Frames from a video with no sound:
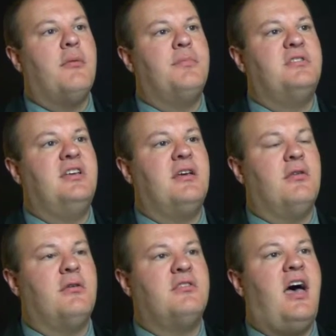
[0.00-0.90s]

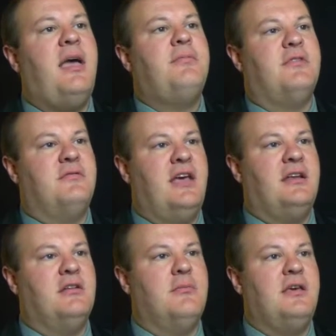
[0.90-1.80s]
particular types of
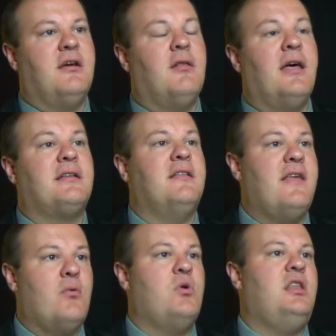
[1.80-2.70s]
data to be collected
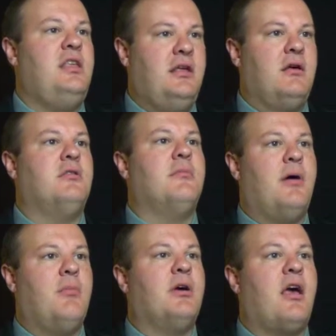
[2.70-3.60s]
that we need on the
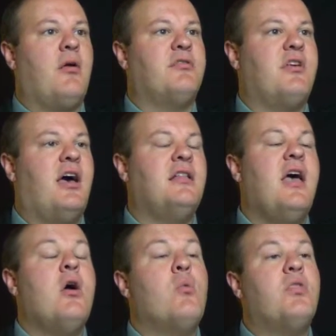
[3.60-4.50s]
public health side,
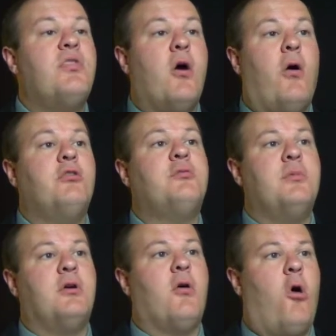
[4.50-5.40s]
with the
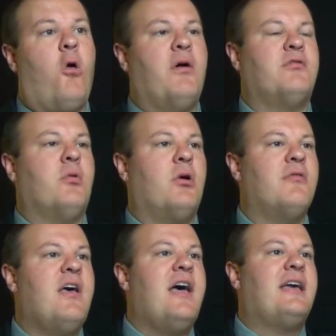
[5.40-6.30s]
ultimate goal of sort of
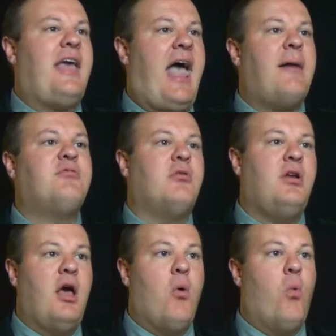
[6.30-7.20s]
capturing
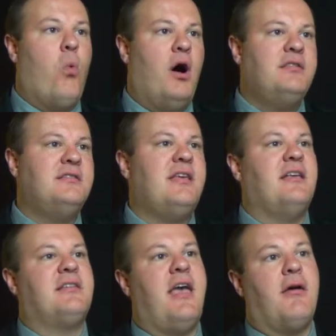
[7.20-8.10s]
it once
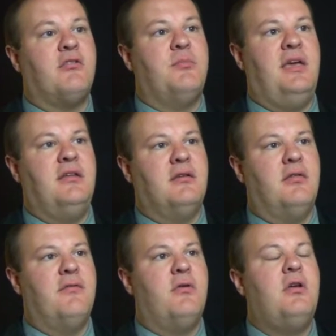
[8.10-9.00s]
as care is being
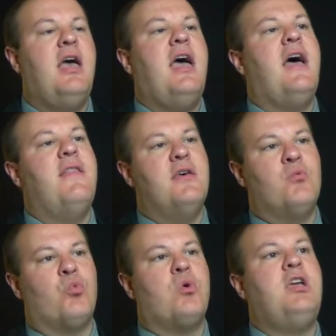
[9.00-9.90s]
delivered and
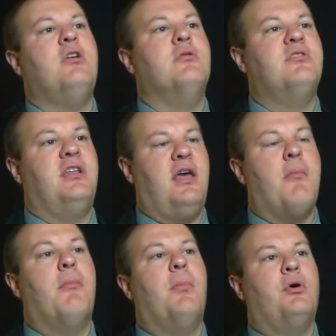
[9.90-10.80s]
then reusing it
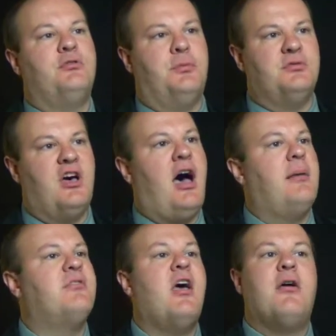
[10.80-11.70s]
multiple
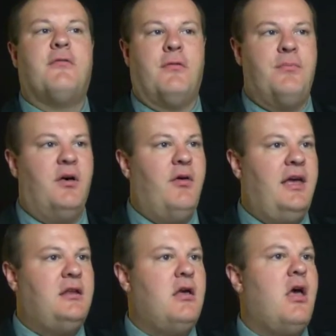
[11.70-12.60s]
times for
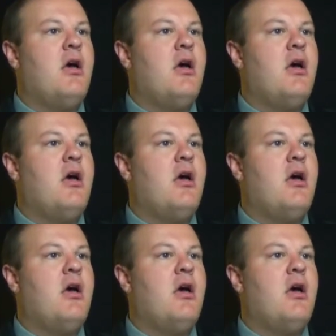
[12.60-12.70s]
billing,